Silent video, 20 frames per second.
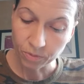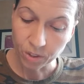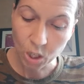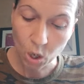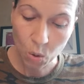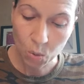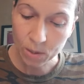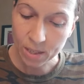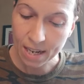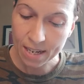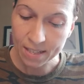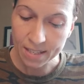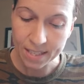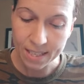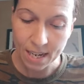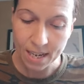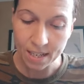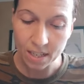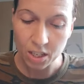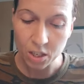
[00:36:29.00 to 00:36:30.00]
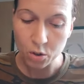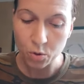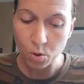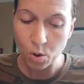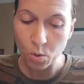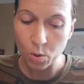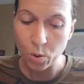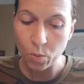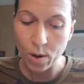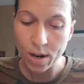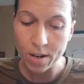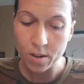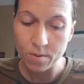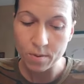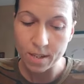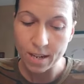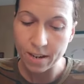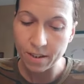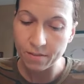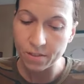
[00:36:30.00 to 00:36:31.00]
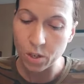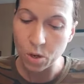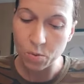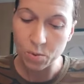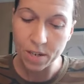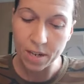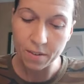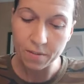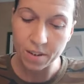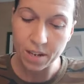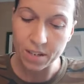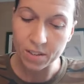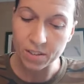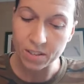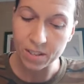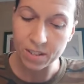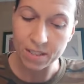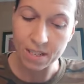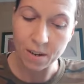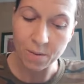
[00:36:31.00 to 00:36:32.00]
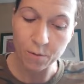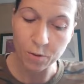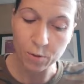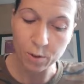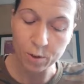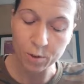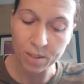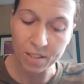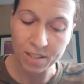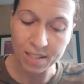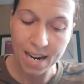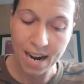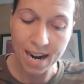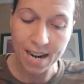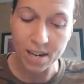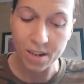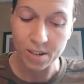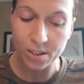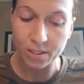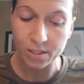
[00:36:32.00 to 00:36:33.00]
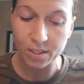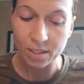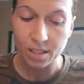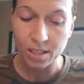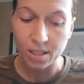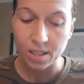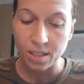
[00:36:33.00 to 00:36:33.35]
Don't let sin control the way you live. Don't give in to sinful desires.